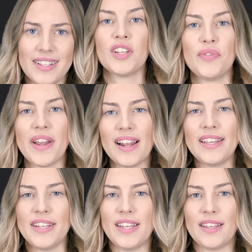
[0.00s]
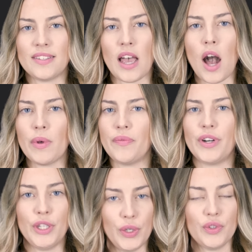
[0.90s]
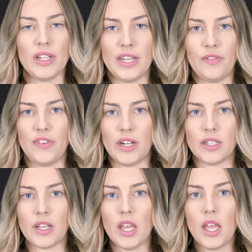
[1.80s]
The reality is, however, usually different.